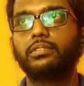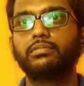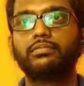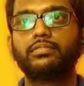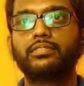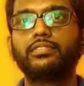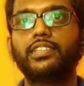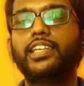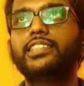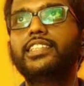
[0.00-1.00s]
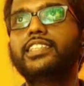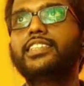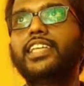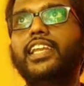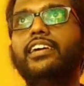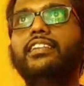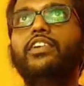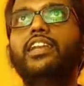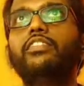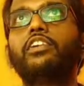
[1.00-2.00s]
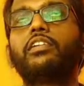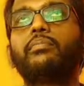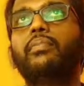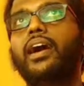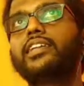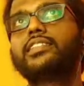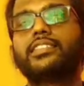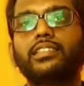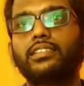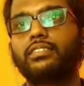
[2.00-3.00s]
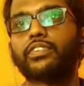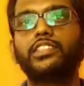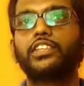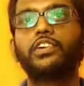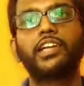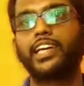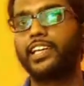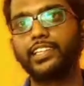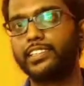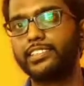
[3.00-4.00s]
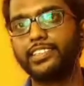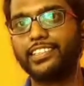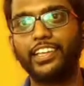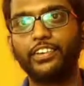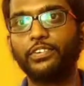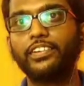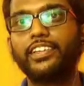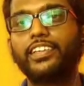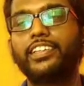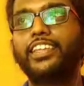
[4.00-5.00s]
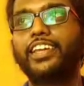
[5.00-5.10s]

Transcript: So it is just they learn only for marks. V is equal to I, yeah, that's it. They know.